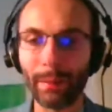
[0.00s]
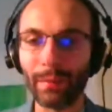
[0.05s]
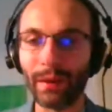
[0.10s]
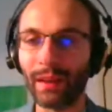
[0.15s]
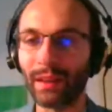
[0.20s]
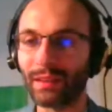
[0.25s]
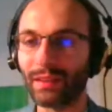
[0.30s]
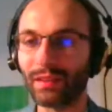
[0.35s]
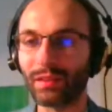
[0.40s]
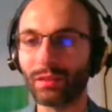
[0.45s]

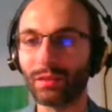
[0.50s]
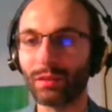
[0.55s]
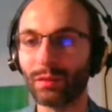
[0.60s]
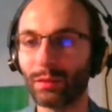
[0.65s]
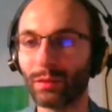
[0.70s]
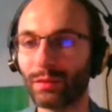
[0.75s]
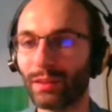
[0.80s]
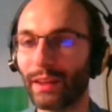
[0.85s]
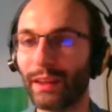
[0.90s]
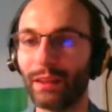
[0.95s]
mappings
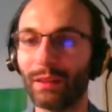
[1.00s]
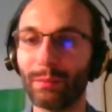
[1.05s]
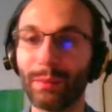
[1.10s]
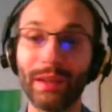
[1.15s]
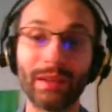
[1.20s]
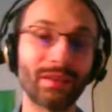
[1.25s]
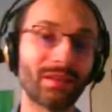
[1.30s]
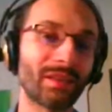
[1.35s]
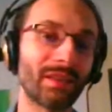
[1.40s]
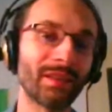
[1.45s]
to
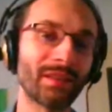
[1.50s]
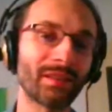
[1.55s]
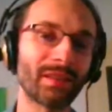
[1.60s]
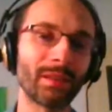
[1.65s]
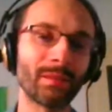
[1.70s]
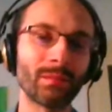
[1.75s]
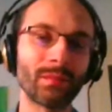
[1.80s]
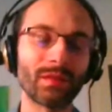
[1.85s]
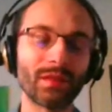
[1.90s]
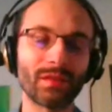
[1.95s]
database
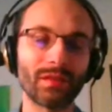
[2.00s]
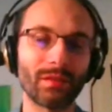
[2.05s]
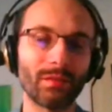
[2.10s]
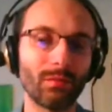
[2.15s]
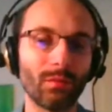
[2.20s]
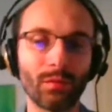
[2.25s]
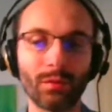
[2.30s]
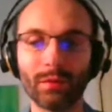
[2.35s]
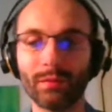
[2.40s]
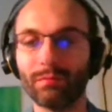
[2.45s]

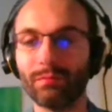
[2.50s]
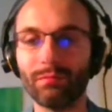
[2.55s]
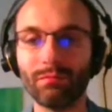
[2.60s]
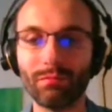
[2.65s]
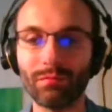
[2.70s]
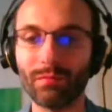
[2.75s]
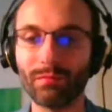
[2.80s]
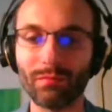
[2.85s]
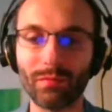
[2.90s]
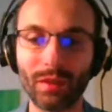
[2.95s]
systems or
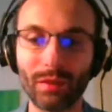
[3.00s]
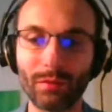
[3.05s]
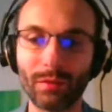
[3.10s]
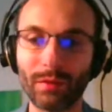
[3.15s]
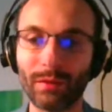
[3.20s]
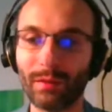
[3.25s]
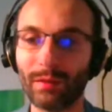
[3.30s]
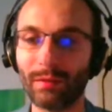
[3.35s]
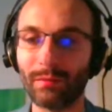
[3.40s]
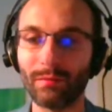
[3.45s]
do
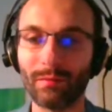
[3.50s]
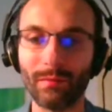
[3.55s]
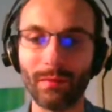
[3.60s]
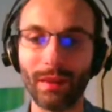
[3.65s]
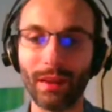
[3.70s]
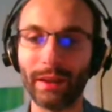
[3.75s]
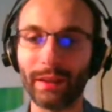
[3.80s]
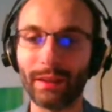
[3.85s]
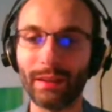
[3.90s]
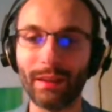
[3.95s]
it in
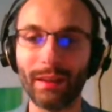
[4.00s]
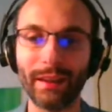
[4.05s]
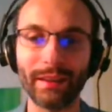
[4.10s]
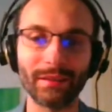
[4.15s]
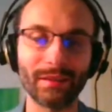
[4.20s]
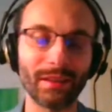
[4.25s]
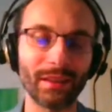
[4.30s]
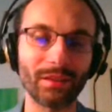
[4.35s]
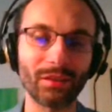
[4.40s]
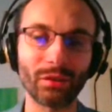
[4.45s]
like
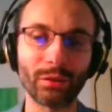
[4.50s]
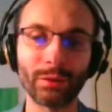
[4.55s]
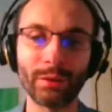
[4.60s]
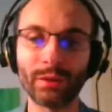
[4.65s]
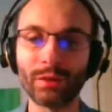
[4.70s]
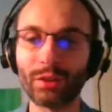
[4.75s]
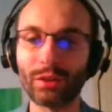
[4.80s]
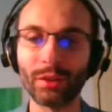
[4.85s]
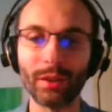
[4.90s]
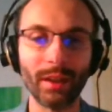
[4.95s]

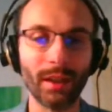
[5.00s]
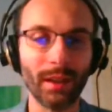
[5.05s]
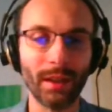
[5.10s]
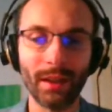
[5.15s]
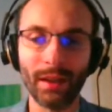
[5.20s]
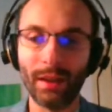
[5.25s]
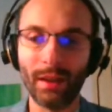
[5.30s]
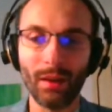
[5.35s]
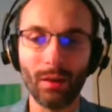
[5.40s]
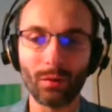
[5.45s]
Elasticsearch
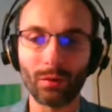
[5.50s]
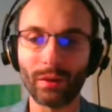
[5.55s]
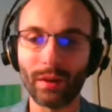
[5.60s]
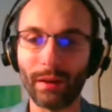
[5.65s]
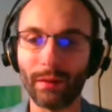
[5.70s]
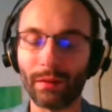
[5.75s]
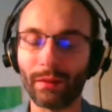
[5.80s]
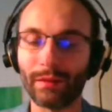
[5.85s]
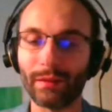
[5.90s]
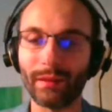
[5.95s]

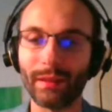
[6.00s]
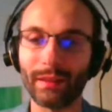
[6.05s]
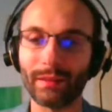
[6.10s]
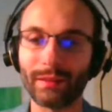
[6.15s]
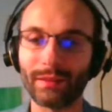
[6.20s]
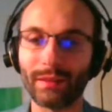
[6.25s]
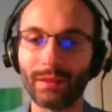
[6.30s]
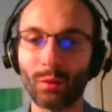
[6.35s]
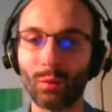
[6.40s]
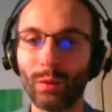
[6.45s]
or other
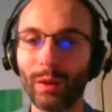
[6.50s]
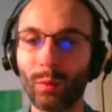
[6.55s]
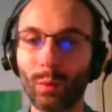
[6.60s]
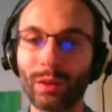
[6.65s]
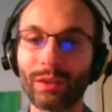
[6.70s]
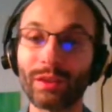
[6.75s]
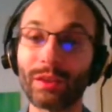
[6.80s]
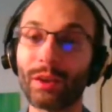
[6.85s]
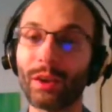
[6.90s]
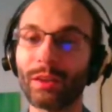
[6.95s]
things. So we
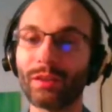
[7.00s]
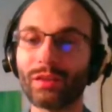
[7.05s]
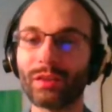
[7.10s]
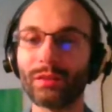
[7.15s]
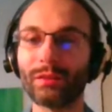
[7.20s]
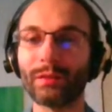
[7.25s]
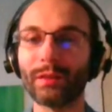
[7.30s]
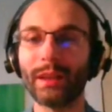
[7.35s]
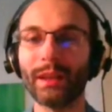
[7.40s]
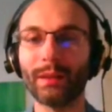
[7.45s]
want to
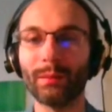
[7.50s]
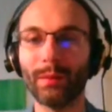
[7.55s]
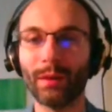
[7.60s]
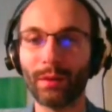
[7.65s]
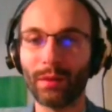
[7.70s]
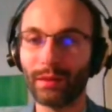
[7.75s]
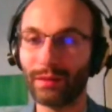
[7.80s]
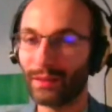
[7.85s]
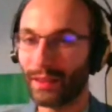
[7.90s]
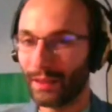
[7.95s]
concentrate
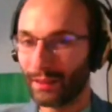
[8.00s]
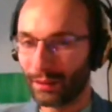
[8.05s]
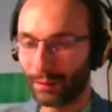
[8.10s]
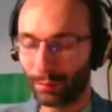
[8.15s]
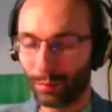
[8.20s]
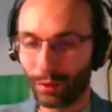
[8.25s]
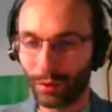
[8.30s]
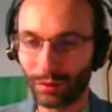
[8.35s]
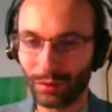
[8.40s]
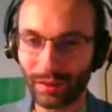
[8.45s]
about the
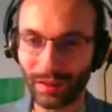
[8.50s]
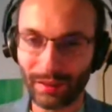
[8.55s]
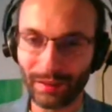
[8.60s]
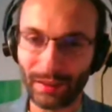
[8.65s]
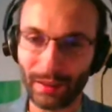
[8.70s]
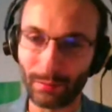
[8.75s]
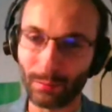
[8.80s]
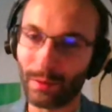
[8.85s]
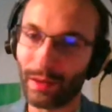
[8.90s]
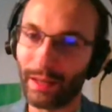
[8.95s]
data
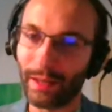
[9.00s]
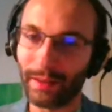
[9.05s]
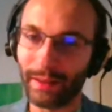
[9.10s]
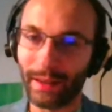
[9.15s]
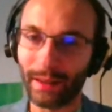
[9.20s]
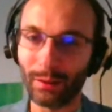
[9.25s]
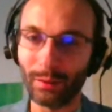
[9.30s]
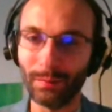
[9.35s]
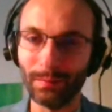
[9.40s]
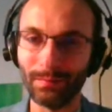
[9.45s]
processing right
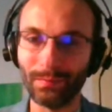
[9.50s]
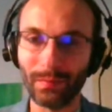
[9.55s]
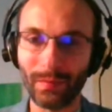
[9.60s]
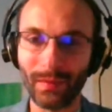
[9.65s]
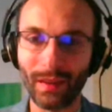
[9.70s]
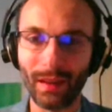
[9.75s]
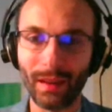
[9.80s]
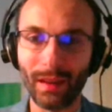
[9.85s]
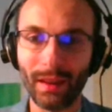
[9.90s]
now.